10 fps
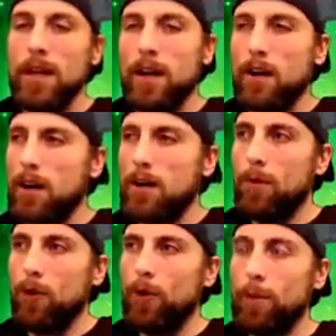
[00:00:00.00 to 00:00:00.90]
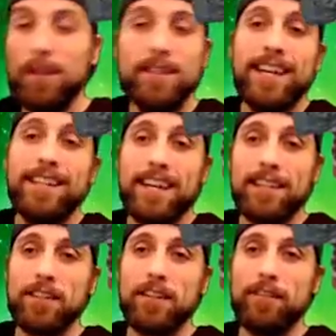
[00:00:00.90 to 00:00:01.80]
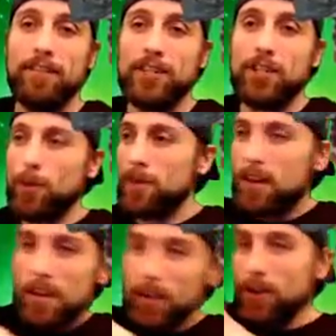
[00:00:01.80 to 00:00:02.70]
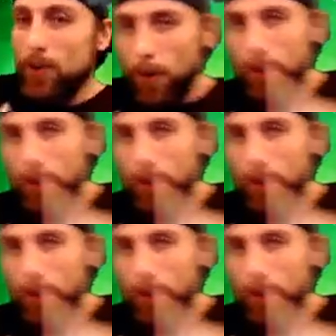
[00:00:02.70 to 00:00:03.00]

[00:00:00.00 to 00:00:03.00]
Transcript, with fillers: um, or Bill and Ted's Excellent Adventure, when they're, you know, going